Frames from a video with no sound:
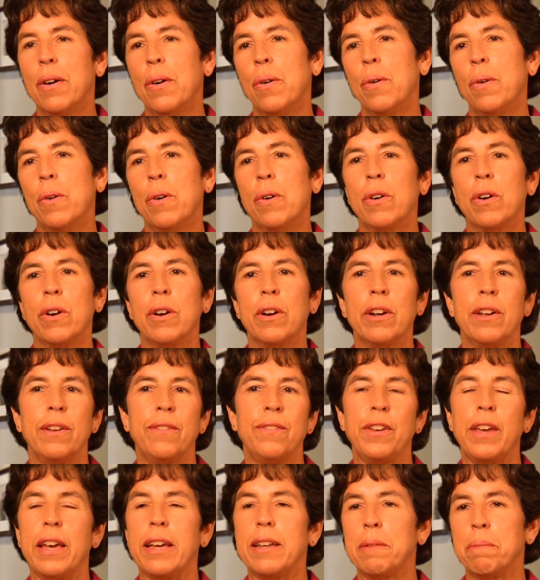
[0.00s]
Or
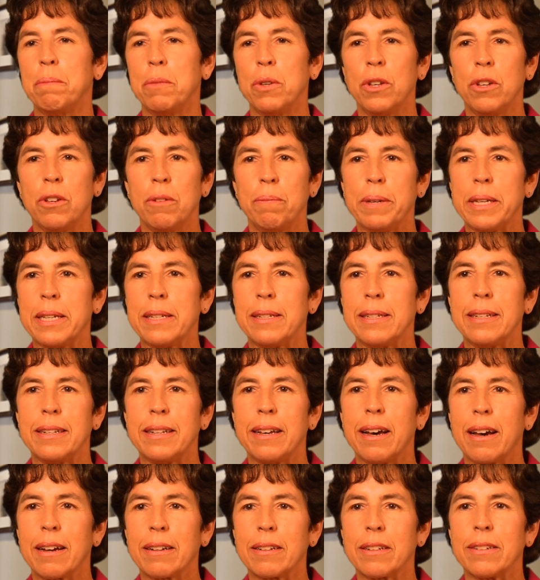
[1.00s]
if you had to move because a
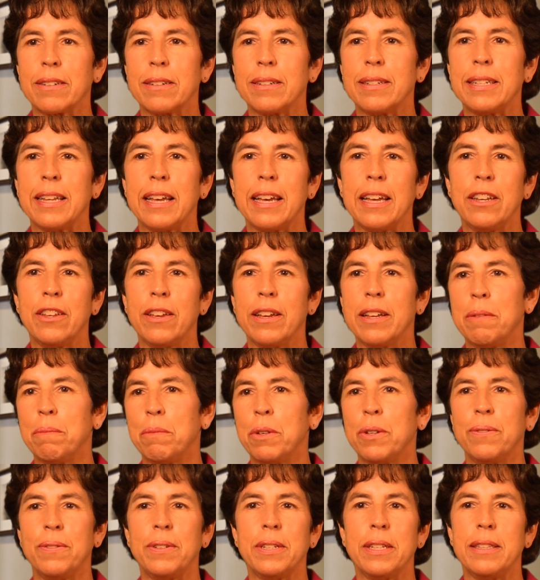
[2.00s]
doctor said you had
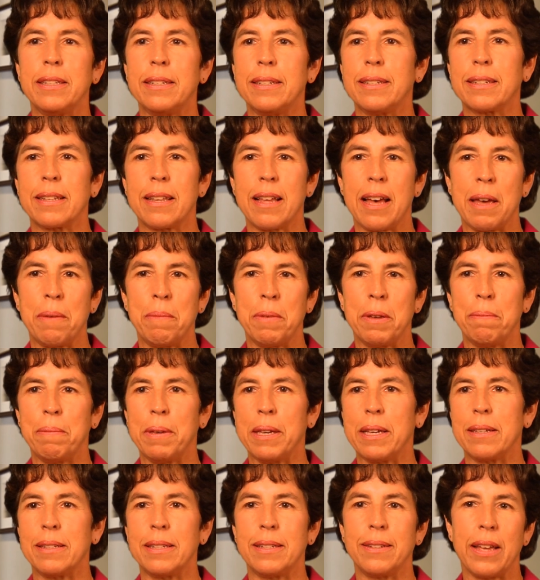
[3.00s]
moved to this climate
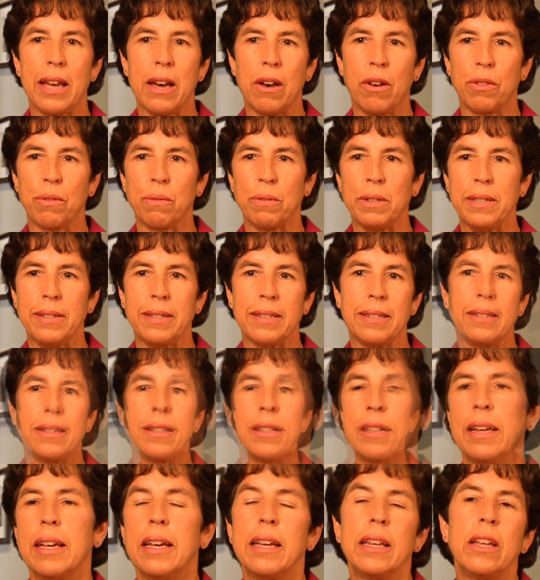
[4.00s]
because of health reasons.
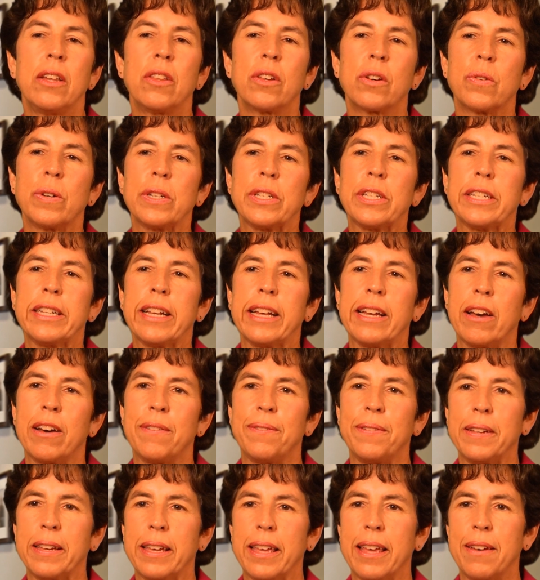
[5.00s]
Another question I
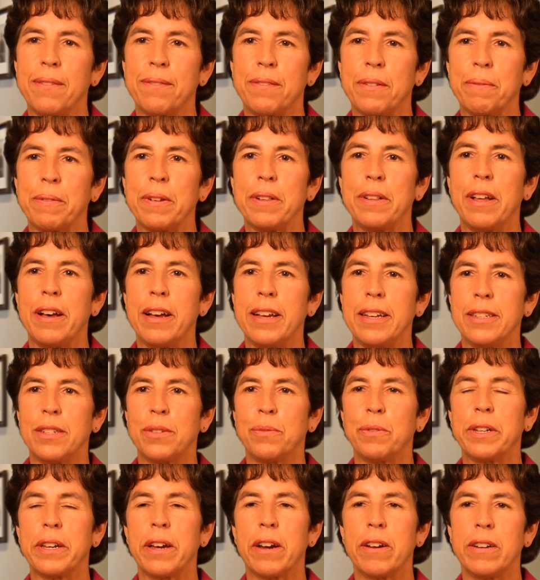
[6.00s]
often get from clients
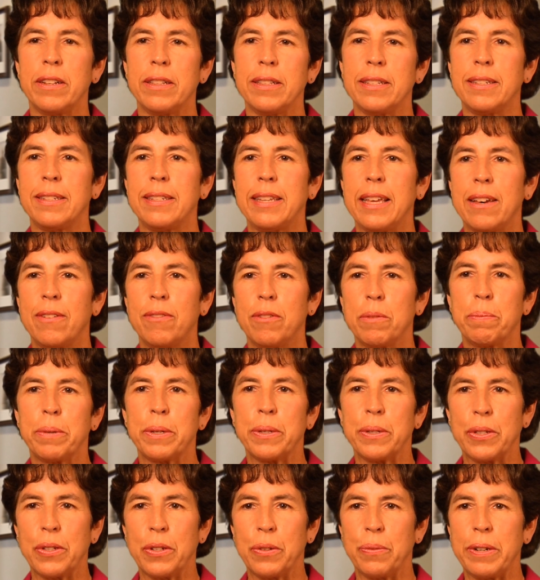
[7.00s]
regarding the sale of a
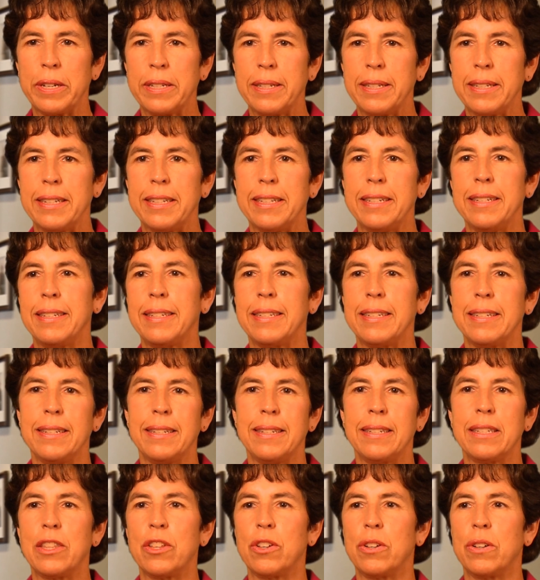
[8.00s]
personal residence
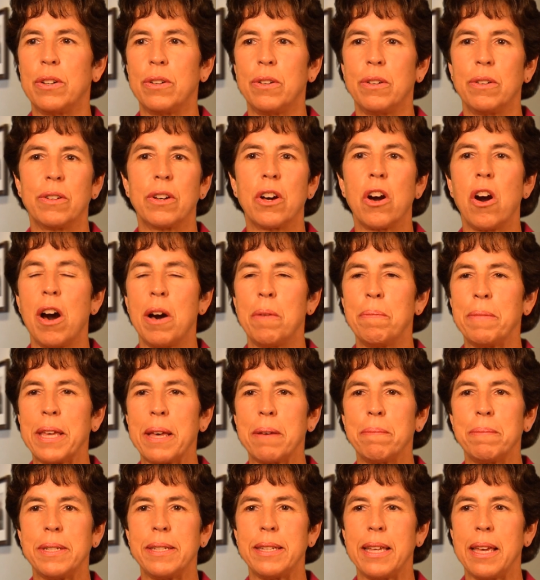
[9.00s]
is they'll call me
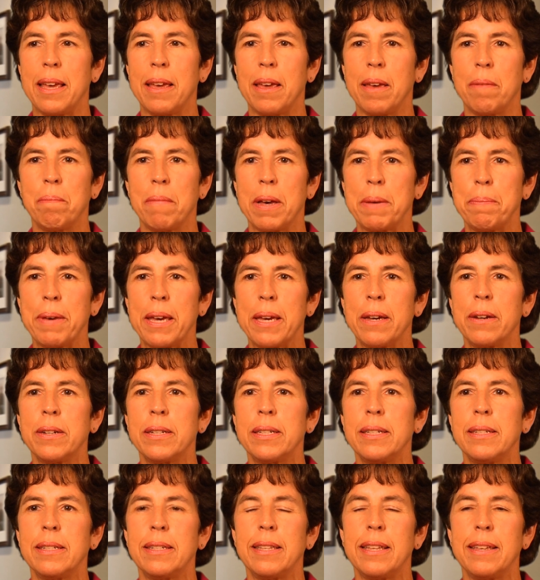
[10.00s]
up and say, my
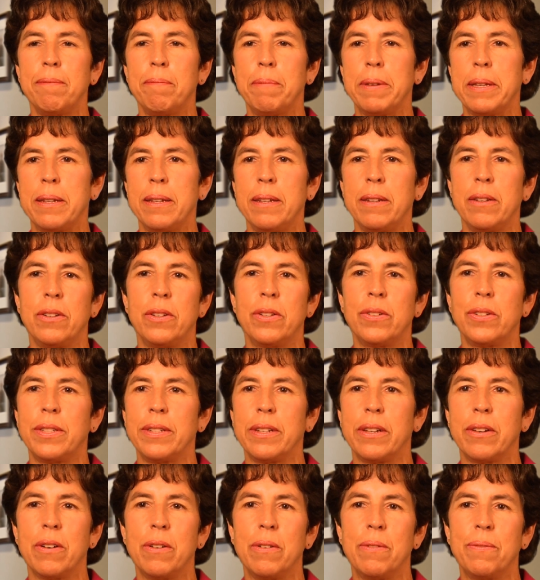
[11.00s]
parents, they've been in a
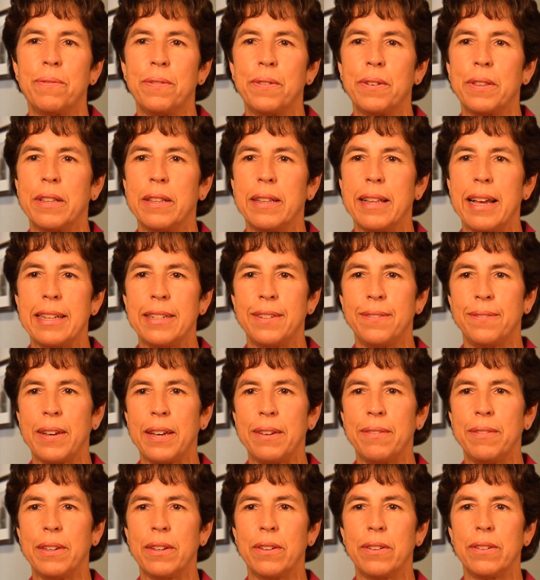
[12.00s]
nursing home for the last
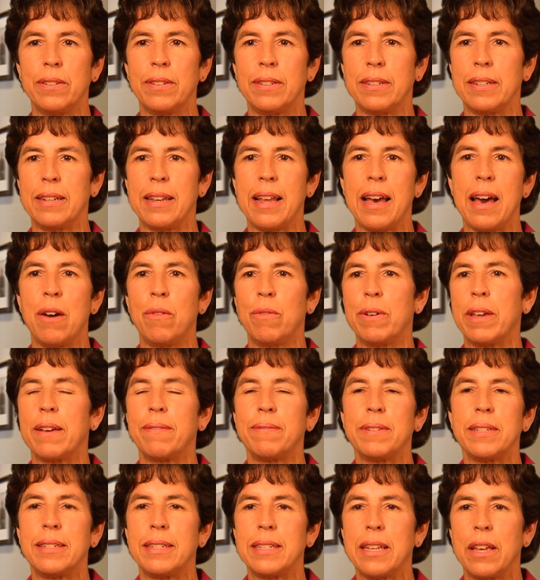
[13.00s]
5 years, and now we
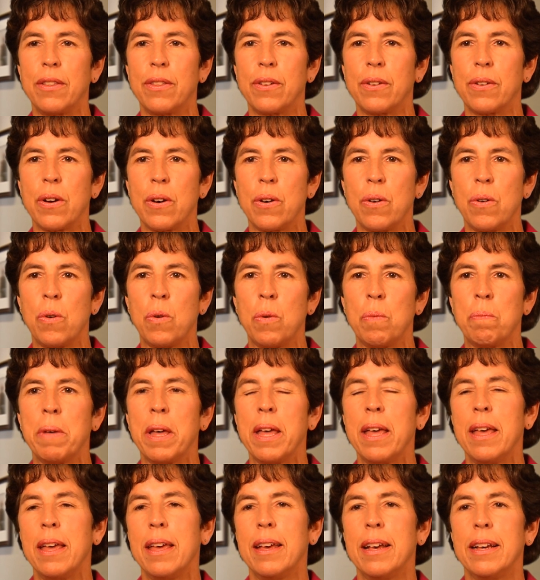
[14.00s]
have to sell their home
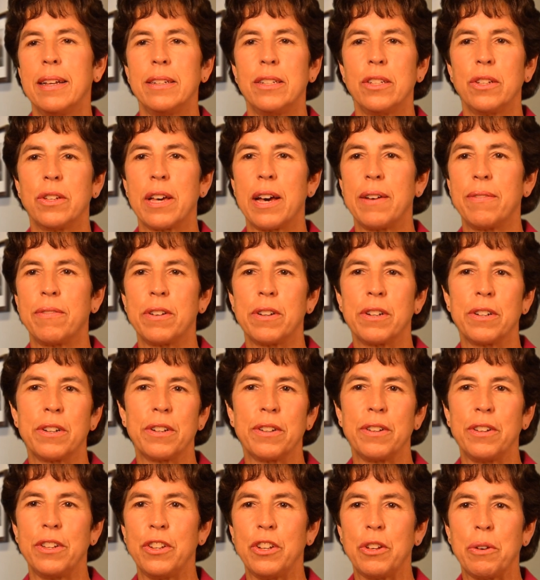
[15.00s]
to
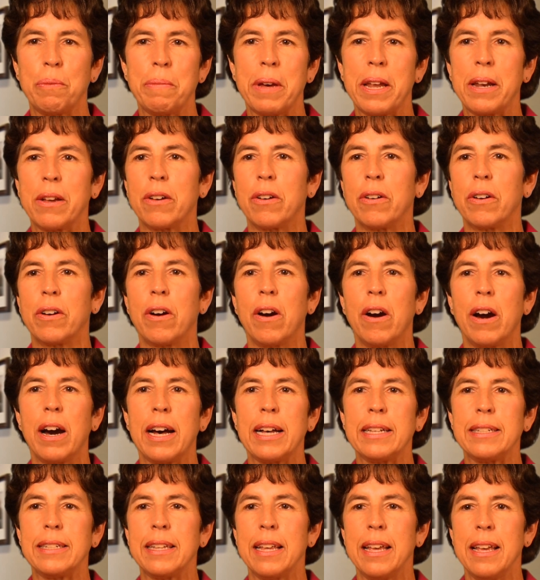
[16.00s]
cover, medical
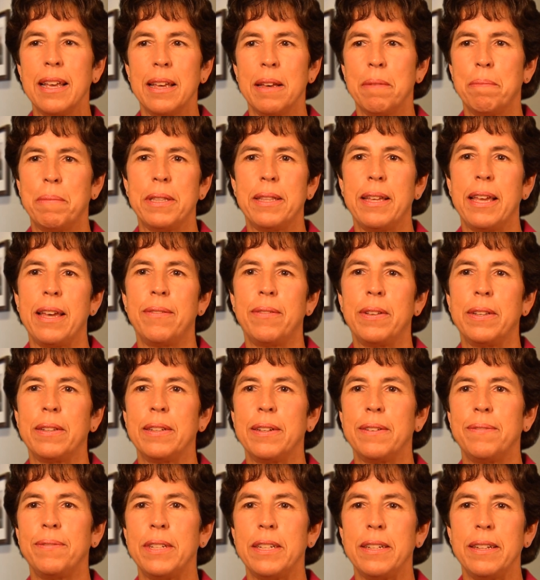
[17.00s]
costs, but they haven't
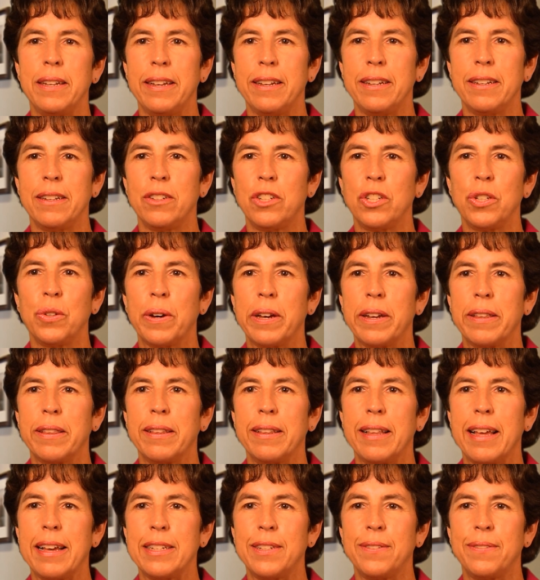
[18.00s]
lived in it 2 out of the
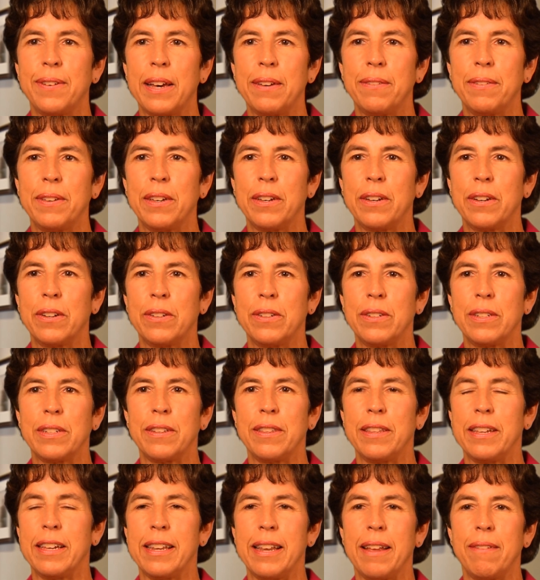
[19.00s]
last 5 years. Are
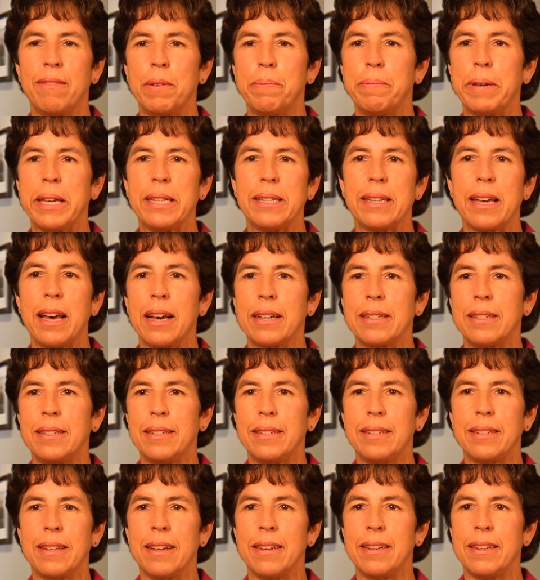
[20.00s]
they going to have to pay
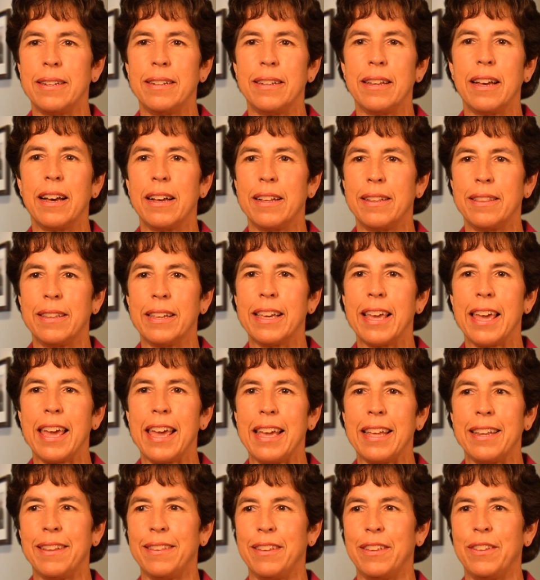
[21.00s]
taxes on the
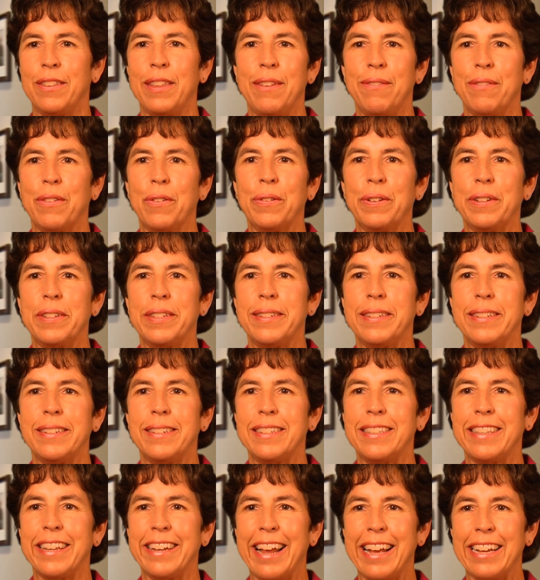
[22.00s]
gain? They've owned it since
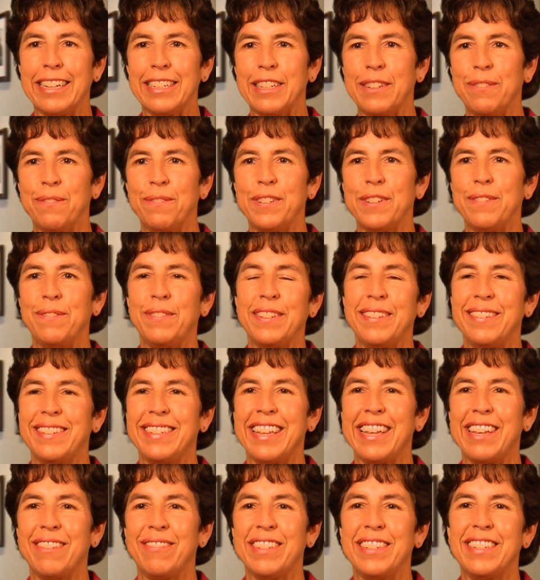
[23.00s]
the 1950s.
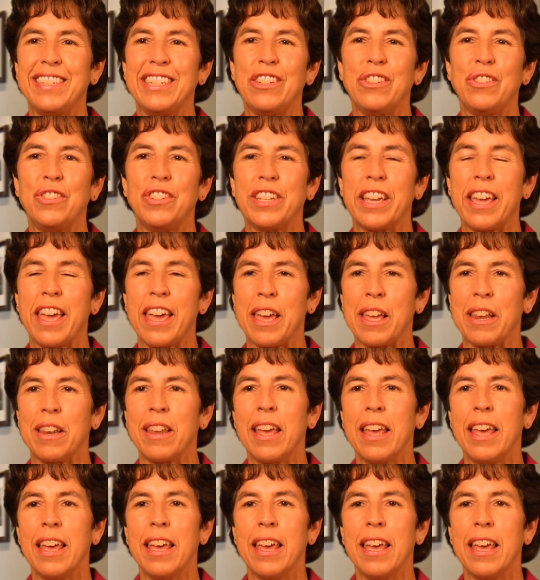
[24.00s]
They have this huge gain.